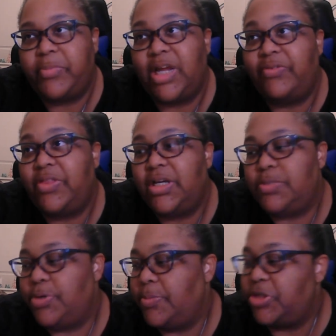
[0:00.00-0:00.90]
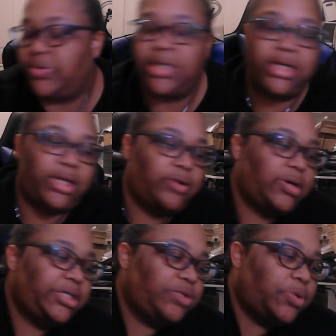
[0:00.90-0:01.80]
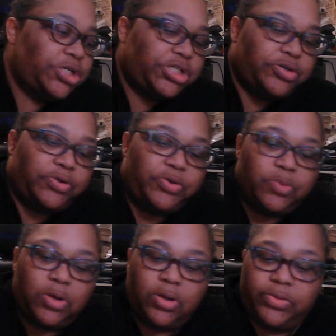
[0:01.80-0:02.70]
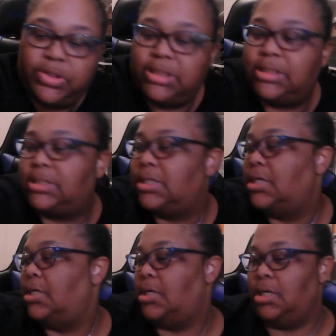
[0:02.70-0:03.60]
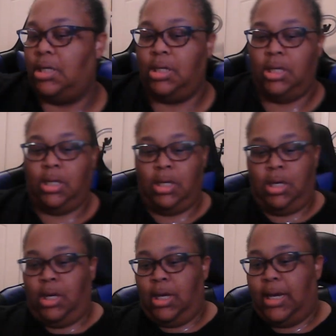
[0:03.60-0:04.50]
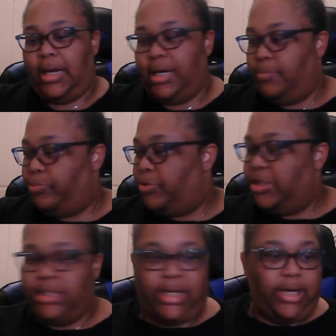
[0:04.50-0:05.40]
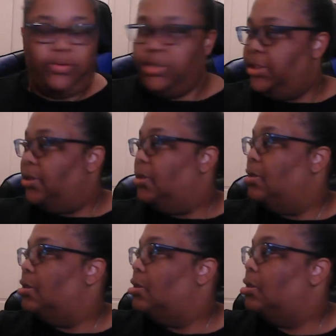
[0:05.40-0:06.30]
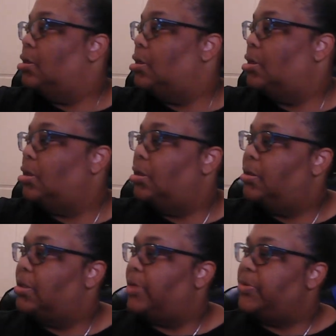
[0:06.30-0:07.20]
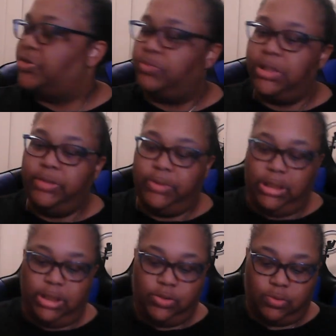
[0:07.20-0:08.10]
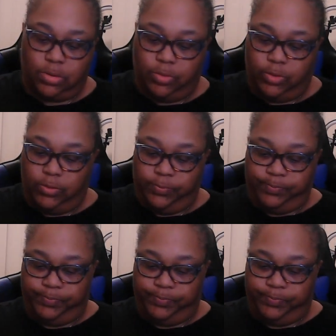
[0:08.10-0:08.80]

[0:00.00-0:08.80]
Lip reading: Everything is pretty much ready to go. I did want to show you all this item printed out. That was really, really adorable.